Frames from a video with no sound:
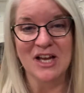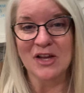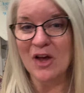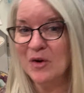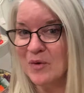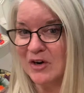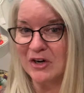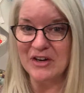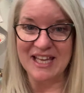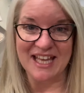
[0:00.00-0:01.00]

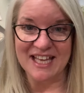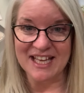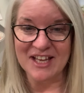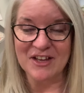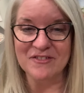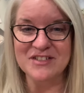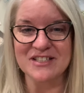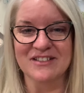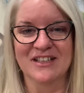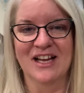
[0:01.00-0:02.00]
coworker gift,
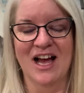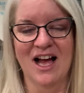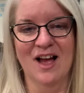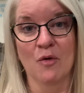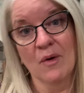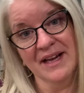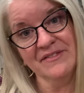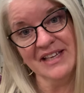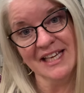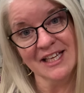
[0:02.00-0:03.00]
uh,
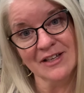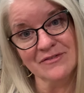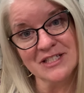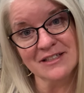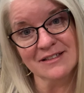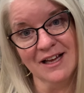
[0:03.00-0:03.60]
wife gift.